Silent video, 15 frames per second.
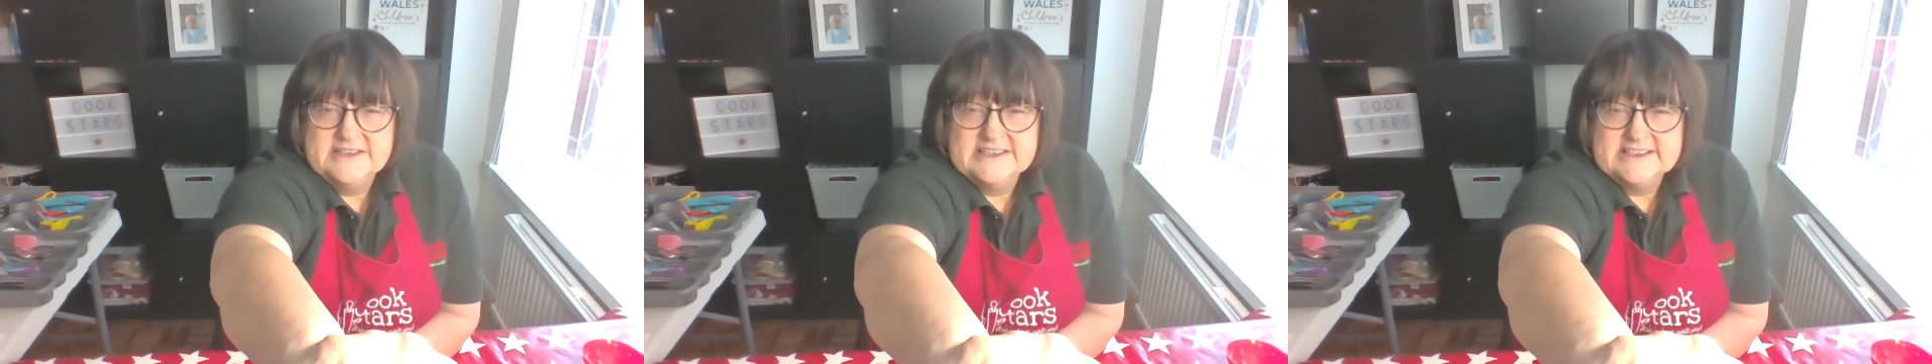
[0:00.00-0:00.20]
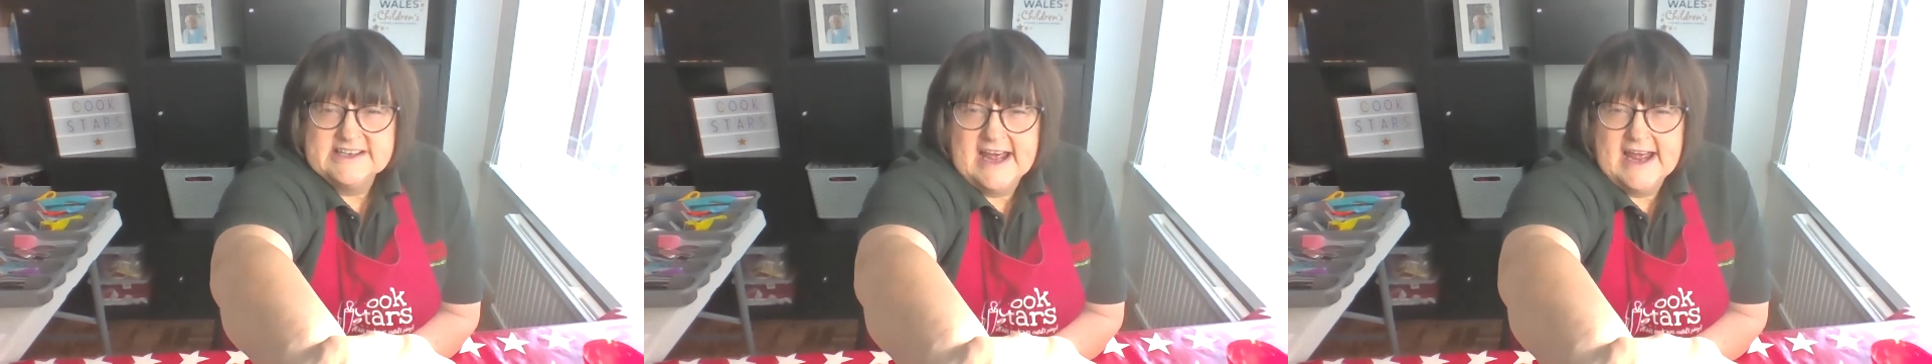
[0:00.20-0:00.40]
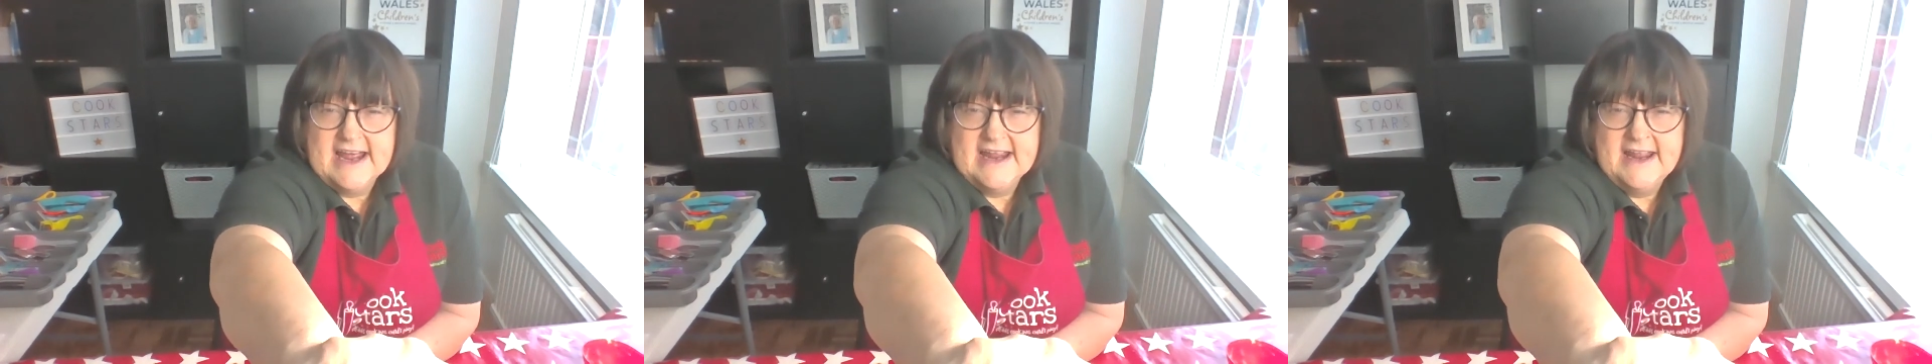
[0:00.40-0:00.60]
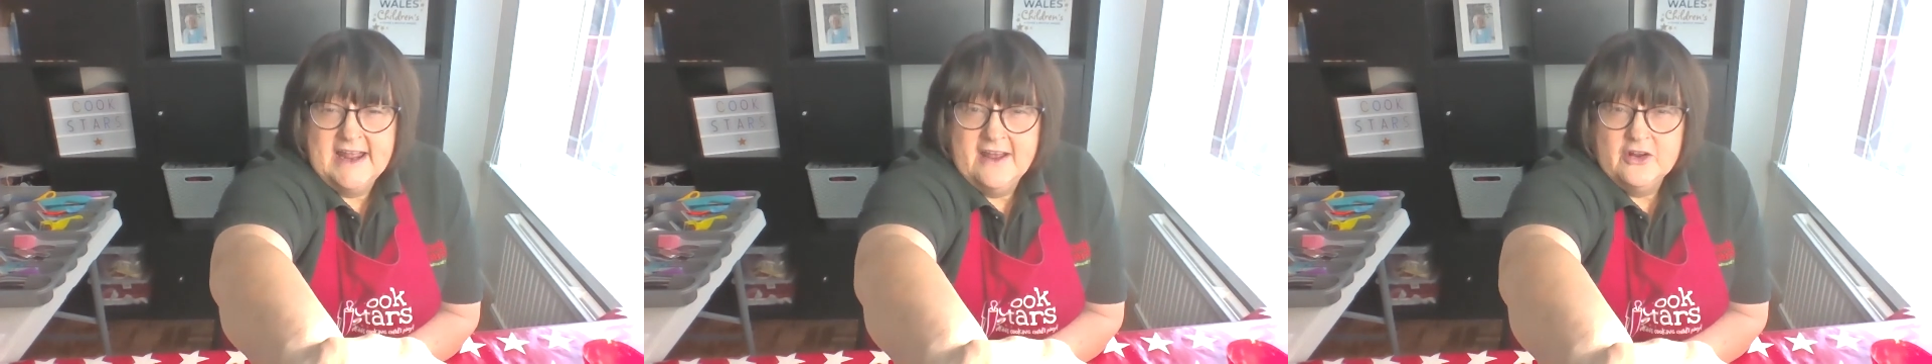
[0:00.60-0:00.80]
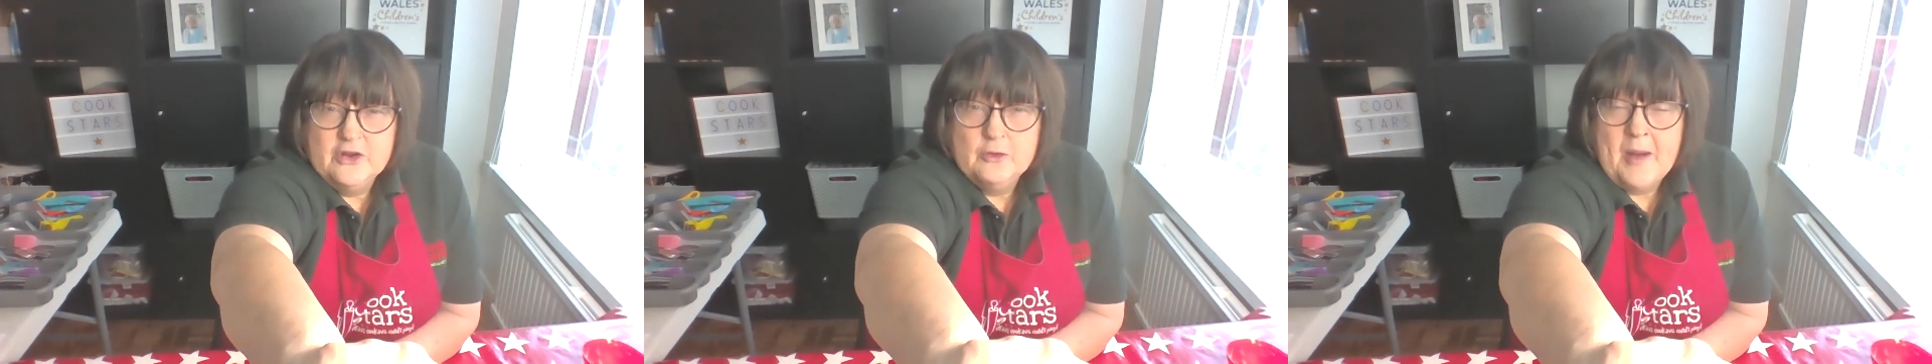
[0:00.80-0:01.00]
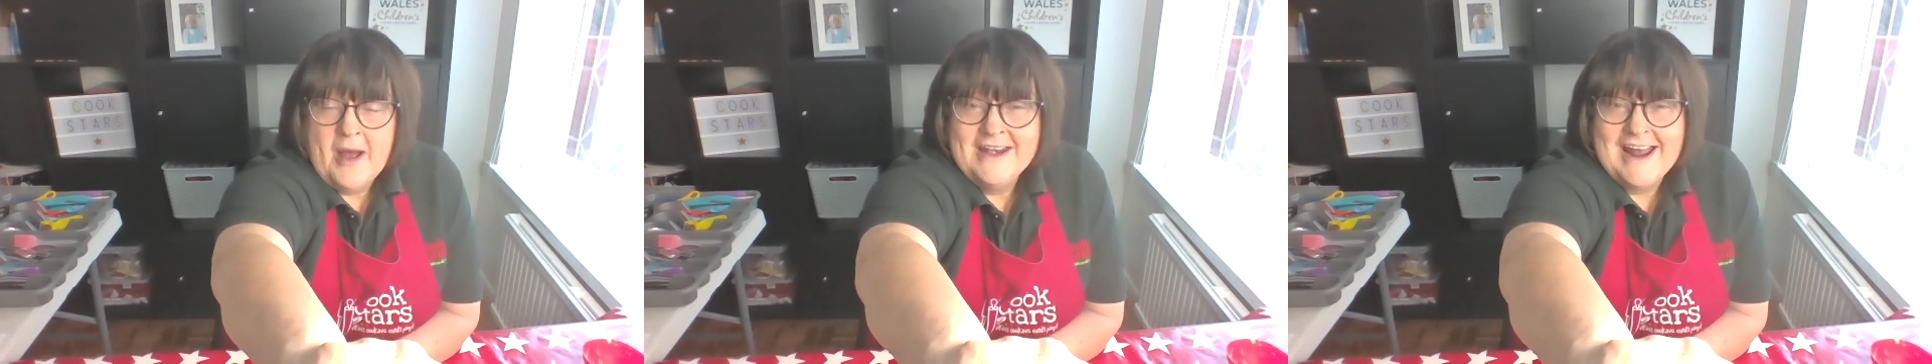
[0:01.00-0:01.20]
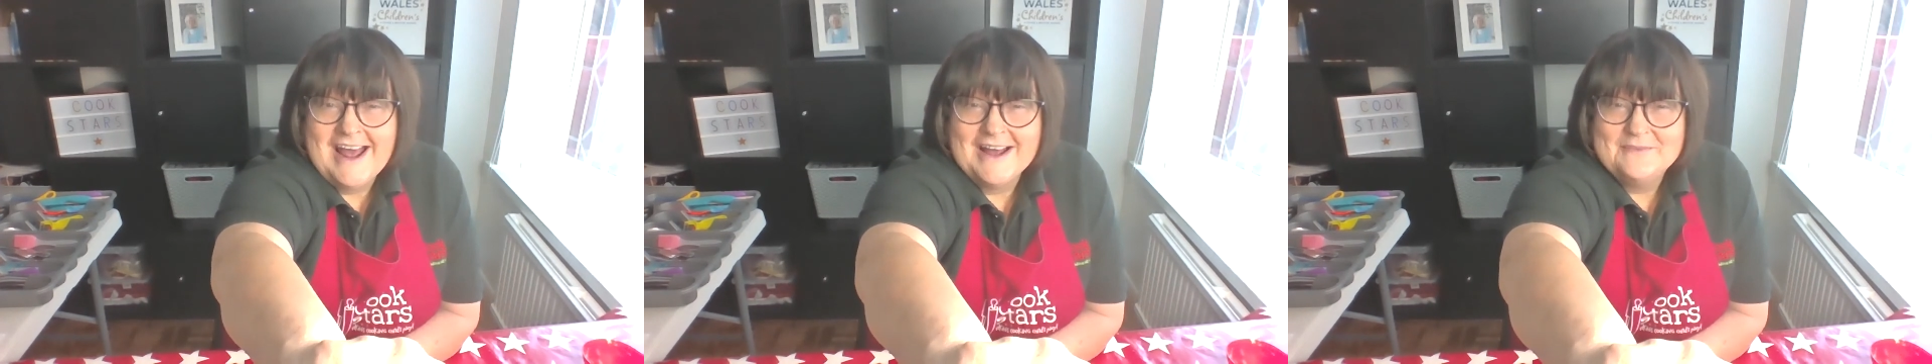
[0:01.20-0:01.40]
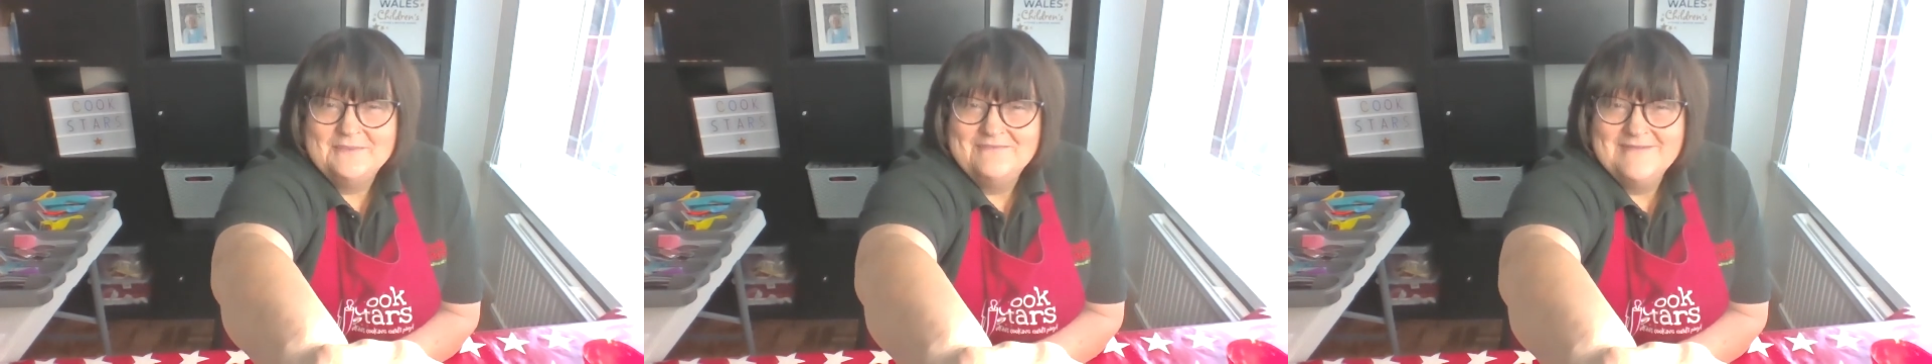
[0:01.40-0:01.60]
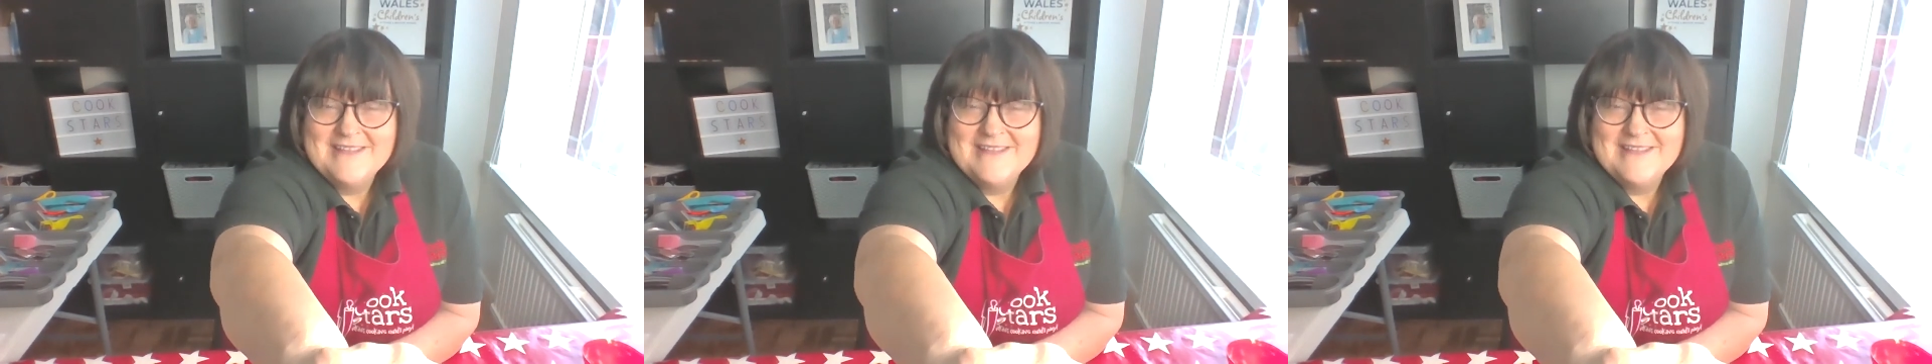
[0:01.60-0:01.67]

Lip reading: to say goodbye now.